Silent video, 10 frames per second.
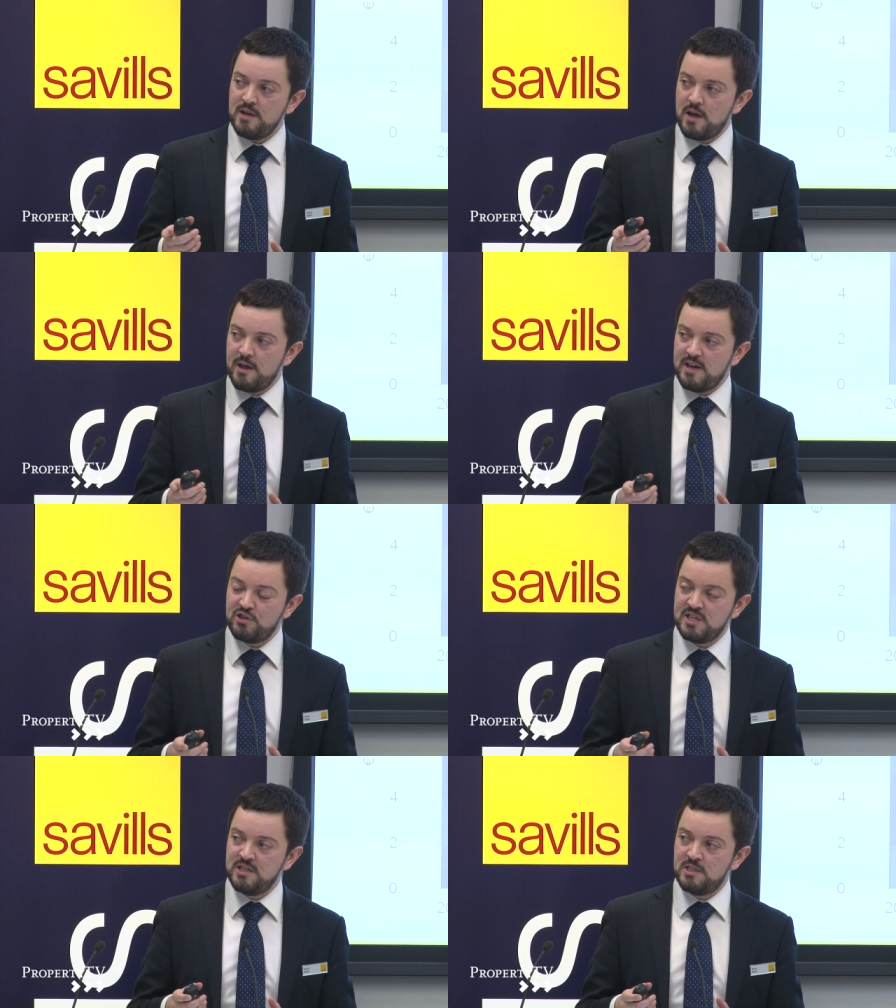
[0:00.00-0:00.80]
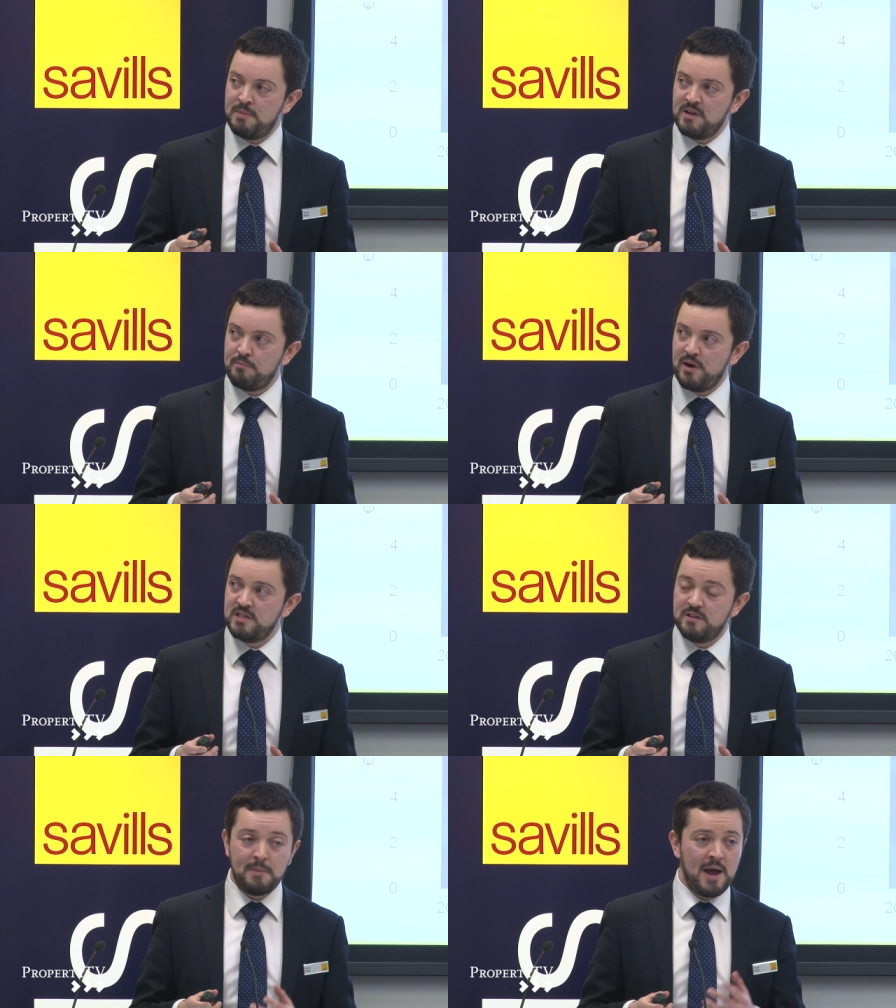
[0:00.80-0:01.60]
interested to pick the
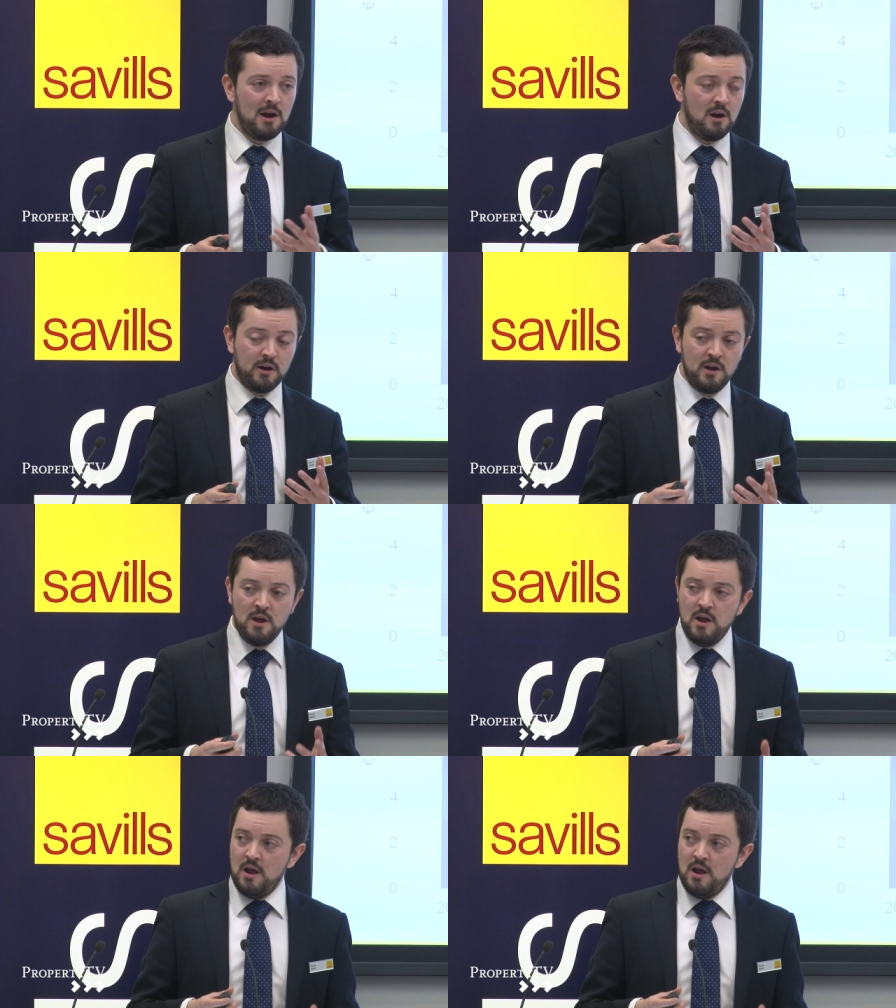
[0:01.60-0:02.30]
brains of the panel on